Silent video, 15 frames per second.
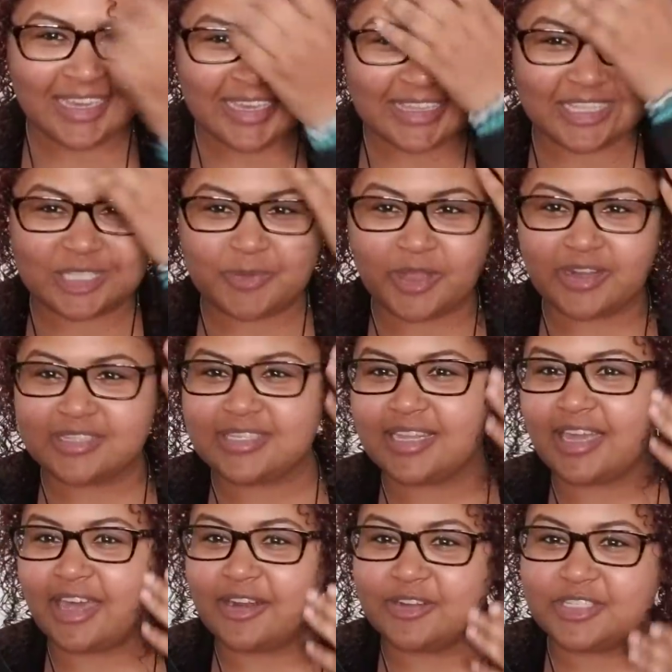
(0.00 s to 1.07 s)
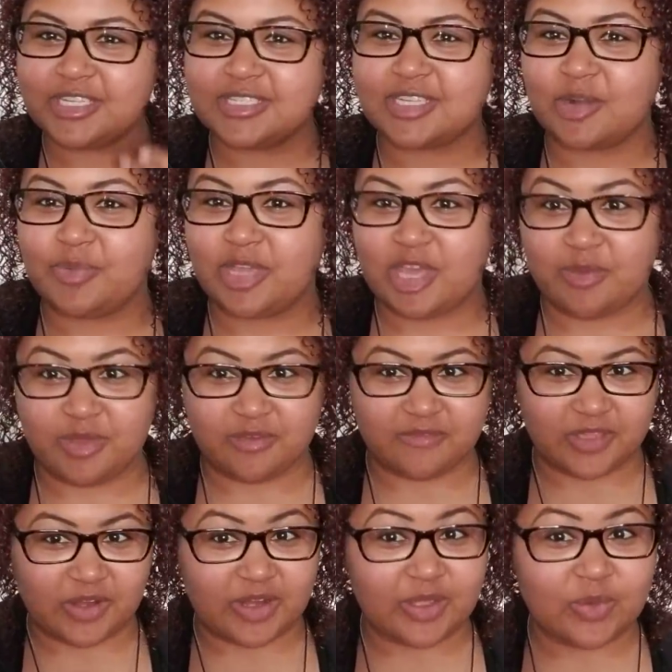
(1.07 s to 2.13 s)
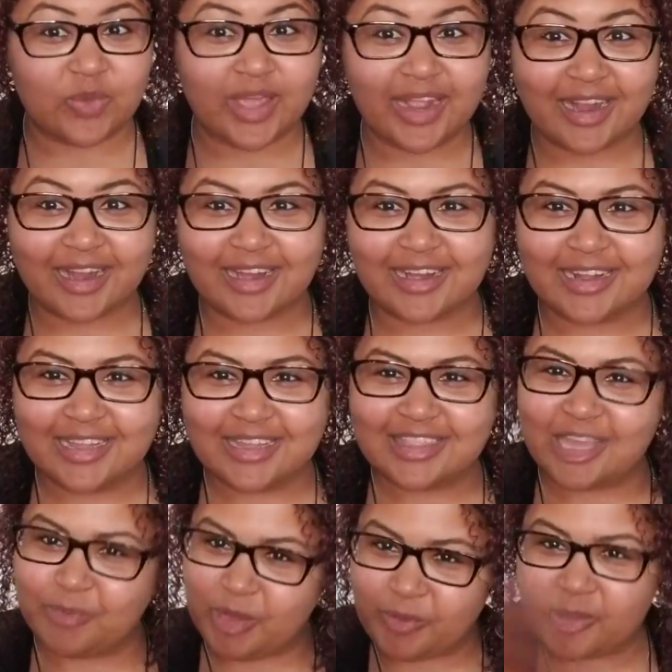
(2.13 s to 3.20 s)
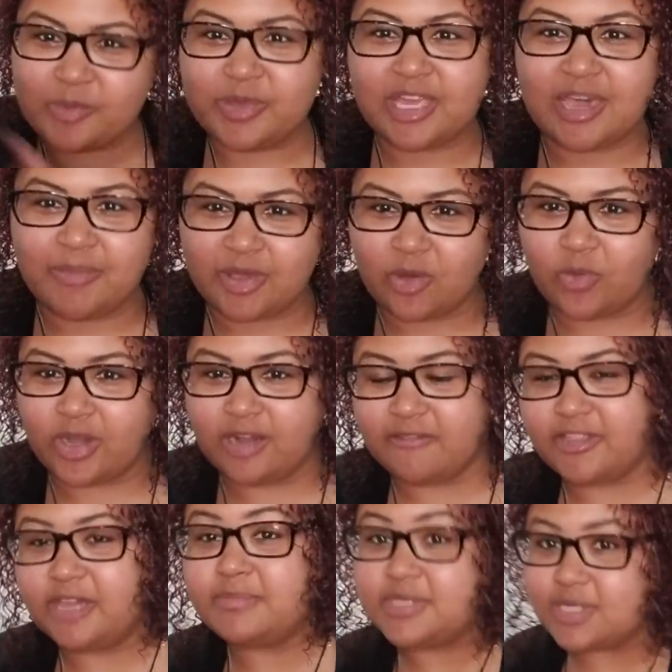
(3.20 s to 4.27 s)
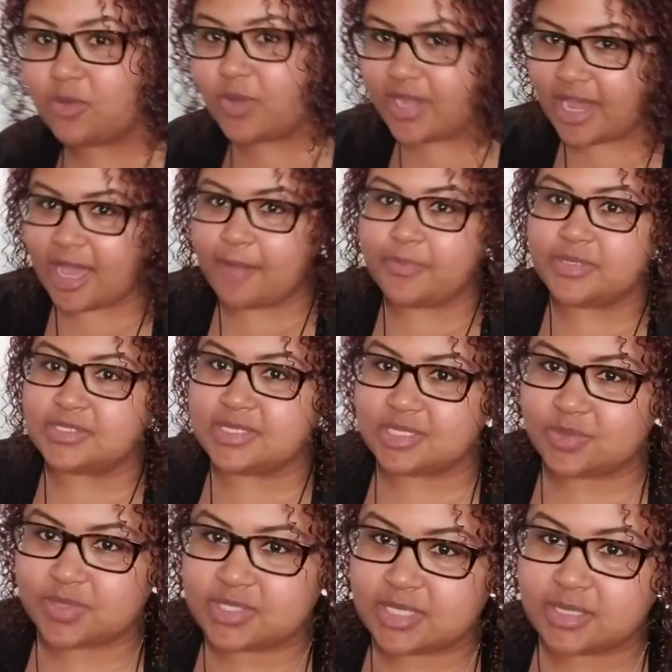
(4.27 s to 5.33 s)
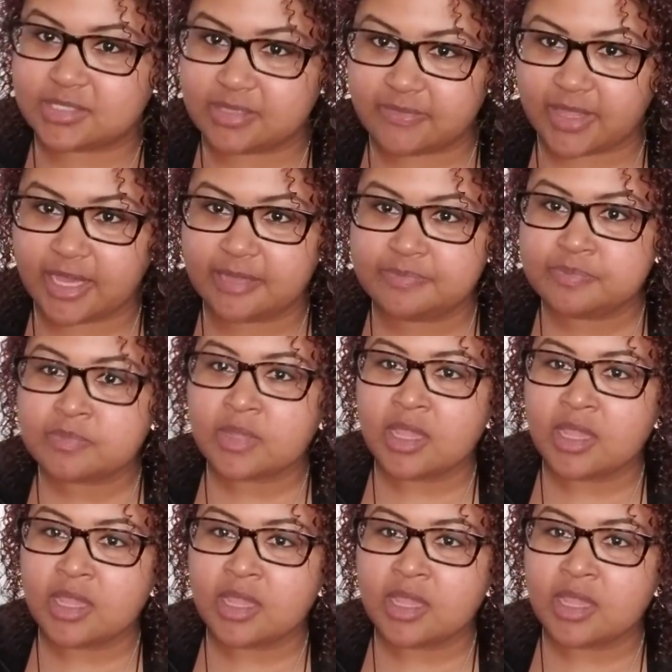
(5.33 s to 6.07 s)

these parasitic energies are becoming very aware that people are becoming aware of them. So what happens as a result of that?